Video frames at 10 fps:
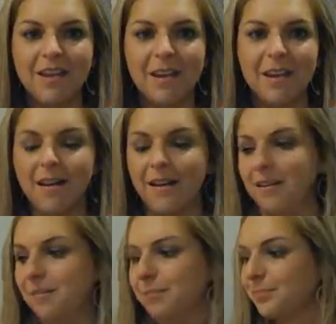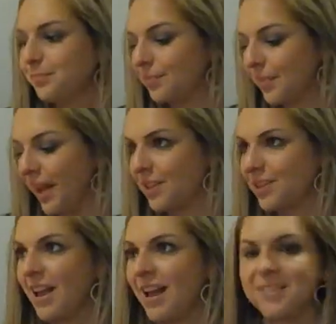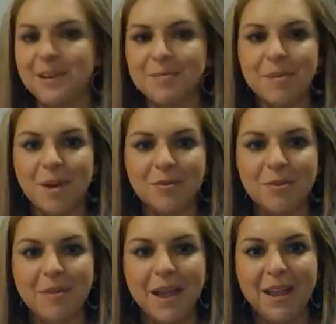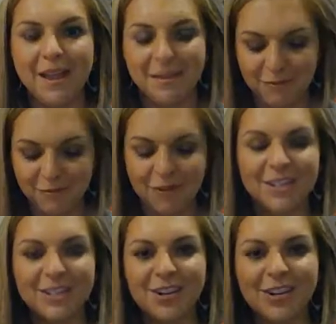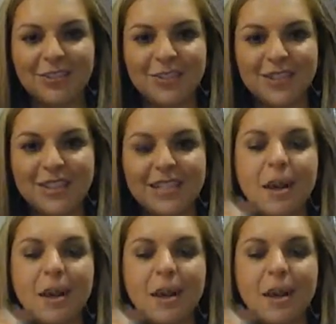I actually have some in my room hanging before I started doing this.